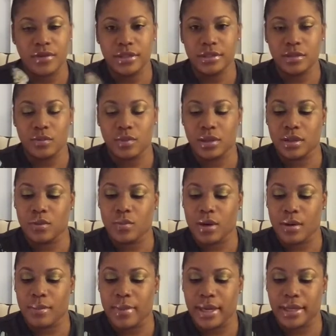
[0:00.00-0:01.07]
It's a really
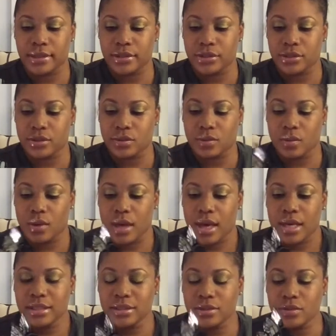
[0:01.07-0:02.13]
well made shoe,
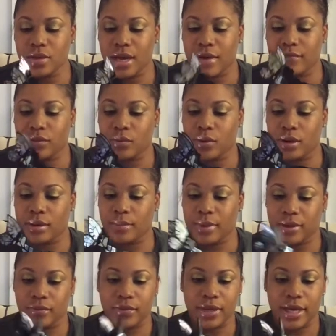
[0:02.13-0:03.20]
so you don't have to worry
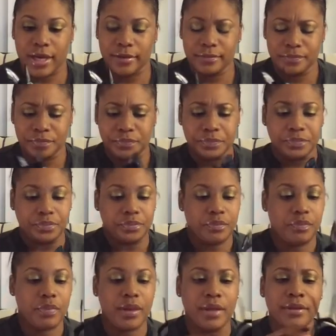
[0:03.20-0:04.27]
about that.
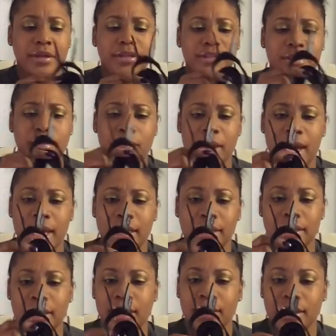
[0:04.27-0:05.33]
There's some
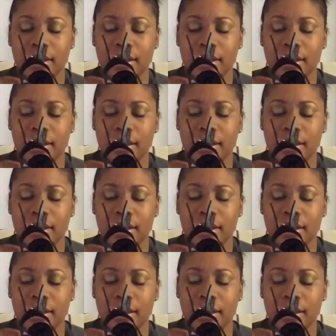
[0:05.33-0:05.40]
patent